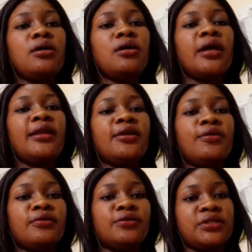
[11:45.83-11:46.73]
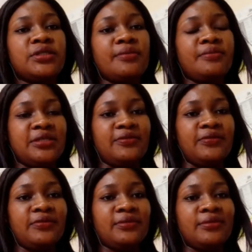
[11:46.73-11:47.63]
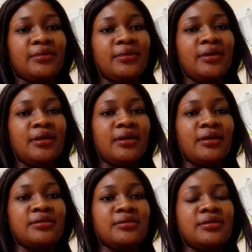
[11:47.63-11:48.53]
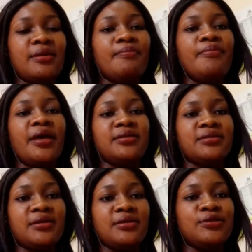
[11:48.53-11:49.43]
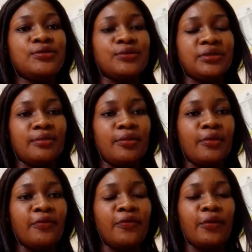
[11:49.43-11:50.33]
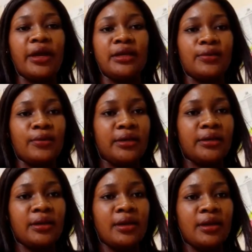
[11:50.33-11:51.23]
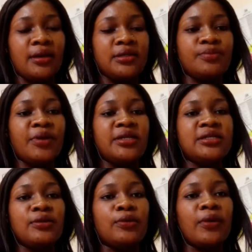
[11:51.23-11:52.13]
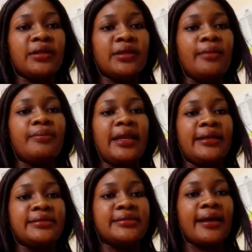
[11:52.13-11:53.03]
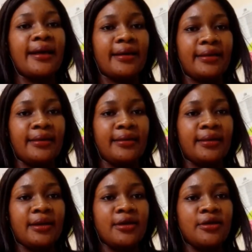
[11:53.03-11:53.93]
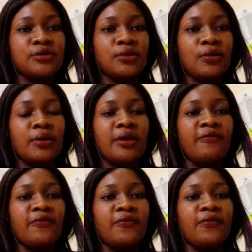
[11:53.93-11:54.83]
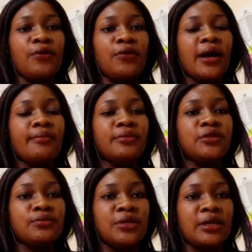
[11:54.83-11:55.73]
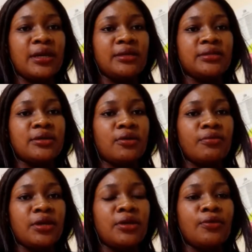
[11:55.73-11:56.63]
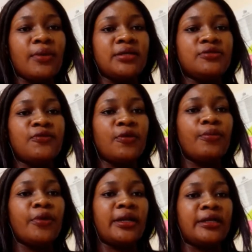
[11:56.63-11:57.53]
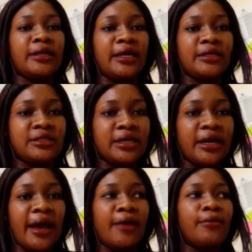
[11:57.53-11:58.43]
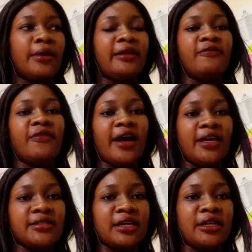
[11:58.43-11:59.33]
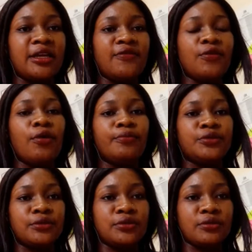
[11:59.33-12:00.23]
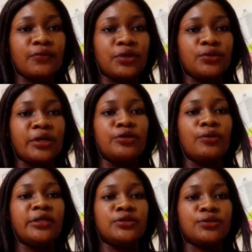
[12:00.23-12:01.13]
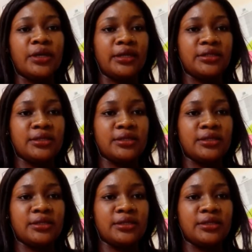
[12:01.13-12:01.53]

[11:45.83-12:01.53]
Any contraceptive is best suitable for anyone, depending on what their plans are. So if you come to me and tell me you want to go pregnant next year, I will advise and give you options of which one you want to get,